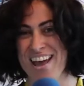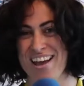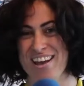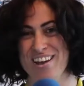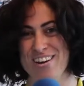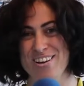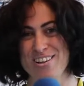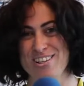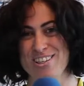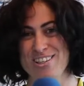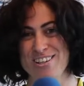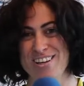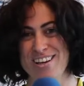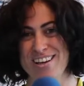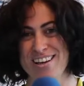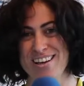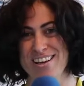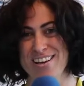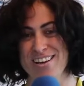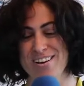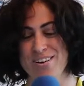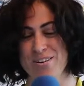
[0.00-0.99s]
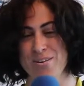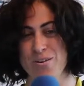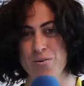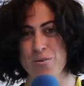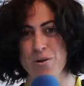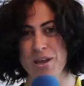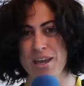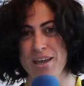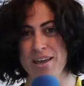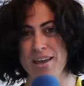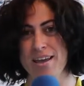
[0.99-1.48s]
Because uh,
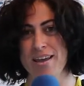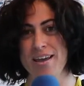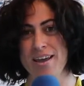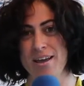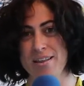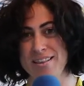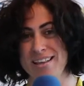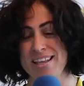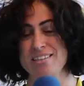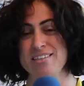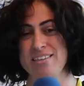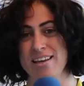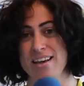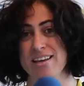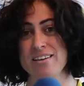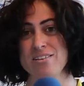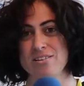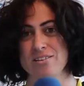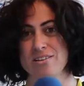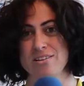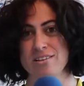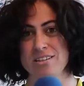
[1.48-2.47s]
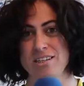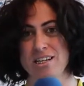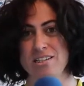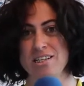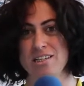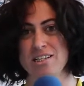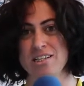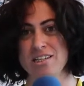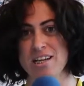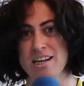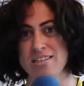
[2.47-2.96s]
we, the sector, the
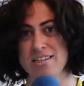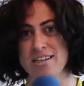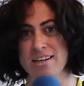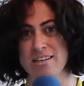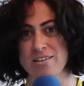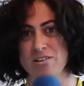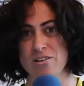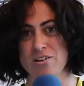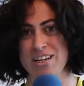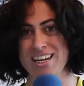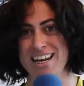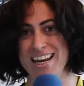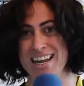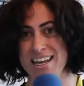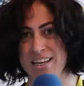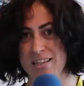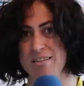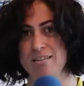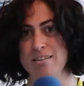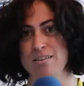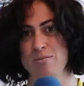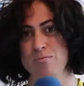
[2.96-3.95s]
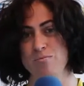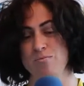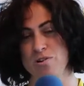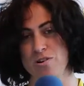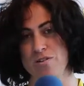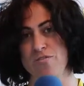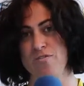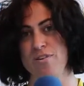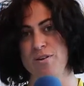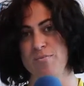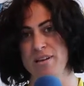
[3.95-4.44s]
digital sector, need
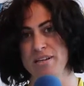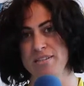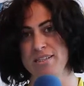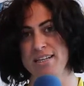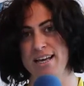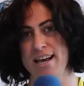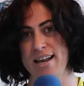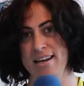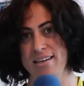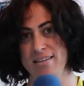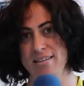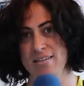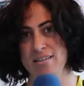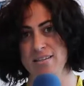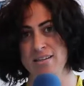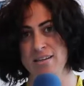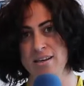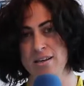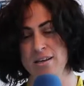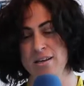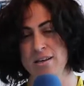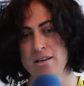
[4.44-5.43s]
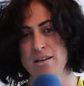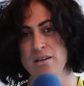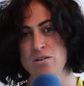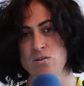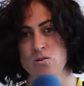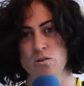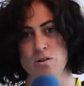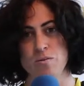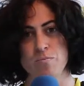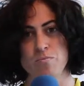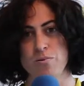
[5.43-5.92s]
more female talent
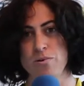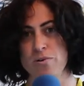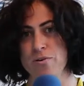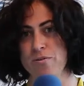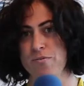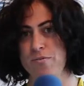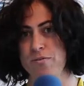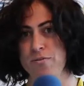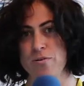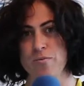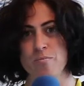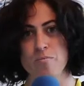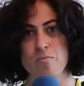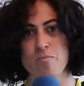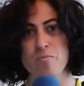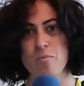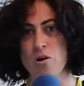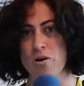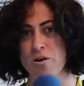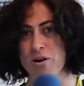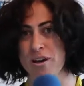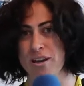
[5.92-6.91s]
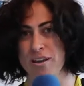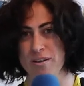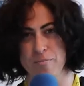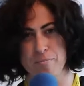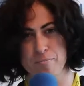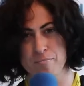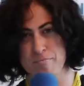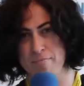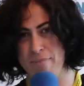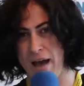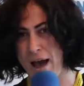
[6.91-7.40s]
to improve more,
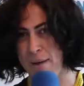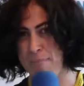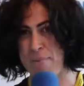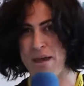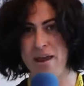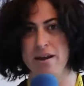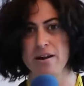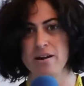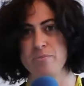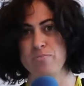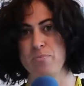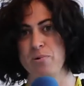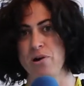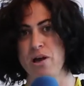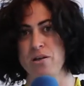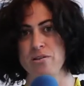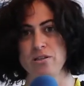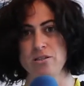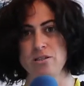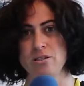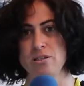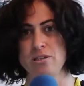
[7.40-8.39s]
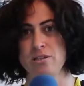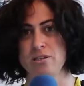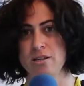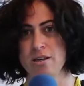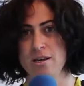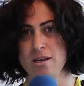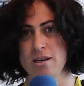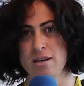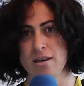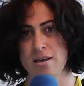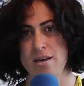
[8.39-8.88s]
uh, better products,
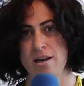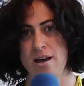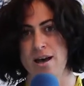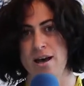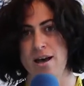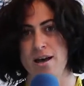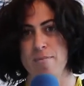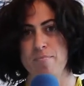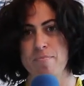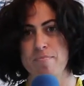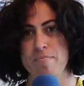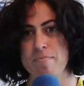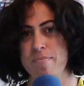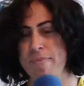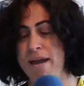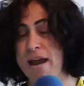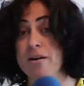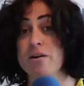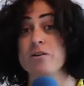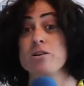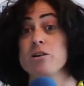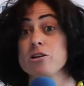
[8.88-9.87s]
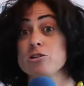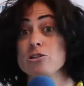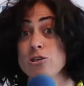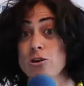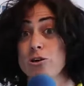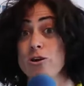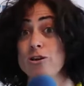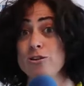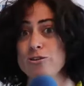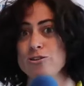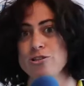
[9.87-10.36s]
uh, better
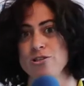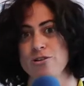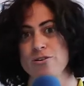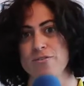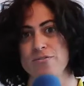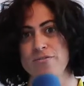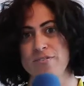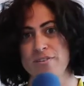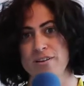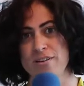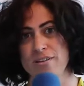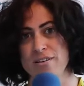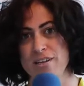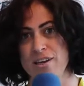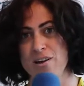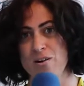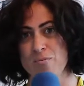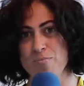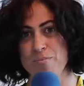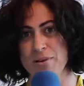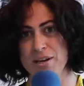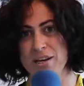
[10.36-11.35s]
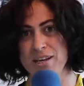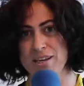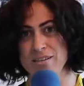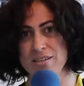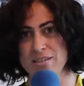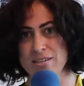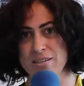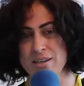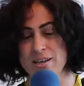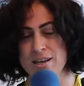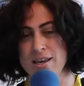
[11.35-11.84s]
results of in the
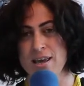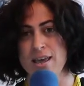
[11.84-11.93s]
companies.